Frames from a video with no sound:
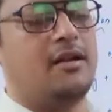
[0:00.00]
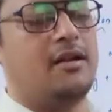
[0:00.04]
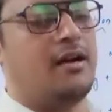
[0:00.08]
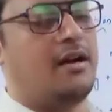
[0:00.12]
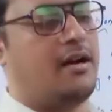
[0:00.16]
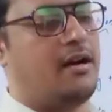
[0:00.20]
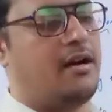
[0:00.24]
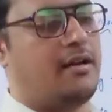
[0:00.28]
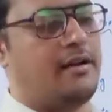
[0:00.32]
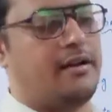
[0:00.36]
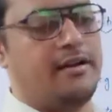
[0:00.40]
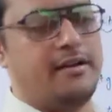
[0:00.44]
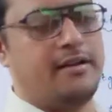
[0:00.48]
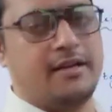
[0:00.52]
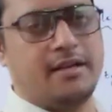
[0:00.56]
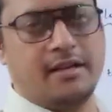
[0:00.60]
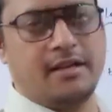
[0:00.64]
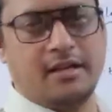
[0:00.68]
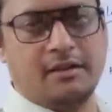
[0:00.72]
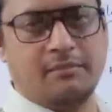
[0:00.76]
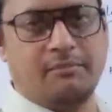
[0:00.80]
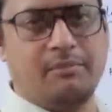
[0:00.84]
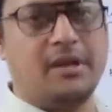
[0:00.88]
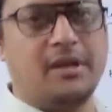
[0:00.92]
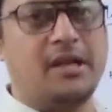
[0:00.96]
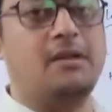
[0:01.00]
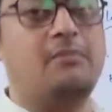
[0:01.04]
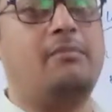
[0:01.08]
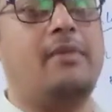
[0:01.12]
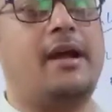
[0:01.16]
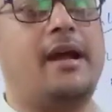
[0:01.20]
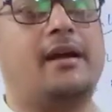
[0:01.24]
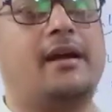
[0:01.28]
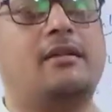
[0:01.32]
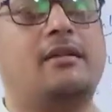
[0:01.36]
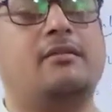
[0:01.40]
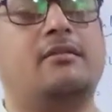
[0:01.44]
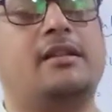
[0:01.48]
repelled
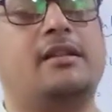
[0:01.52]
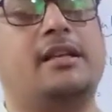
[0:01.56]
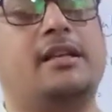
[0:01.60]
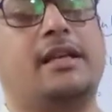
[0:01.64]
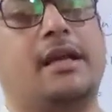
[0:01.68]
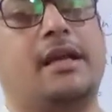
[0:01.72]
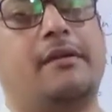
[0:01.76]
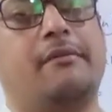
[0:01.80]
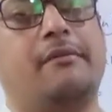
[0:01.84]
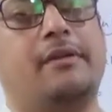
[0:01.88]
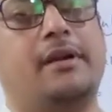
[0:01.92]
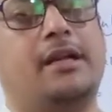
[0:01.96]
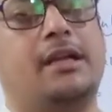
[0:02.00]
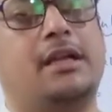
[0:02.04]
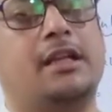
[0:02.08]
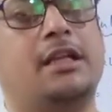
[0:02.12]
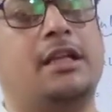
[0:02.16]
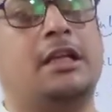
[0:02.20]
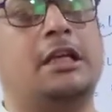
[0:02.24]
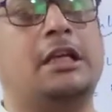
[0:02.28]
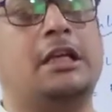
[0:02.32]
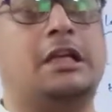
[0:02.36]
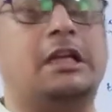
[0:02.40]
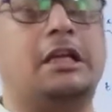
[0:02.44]
back to the cavity,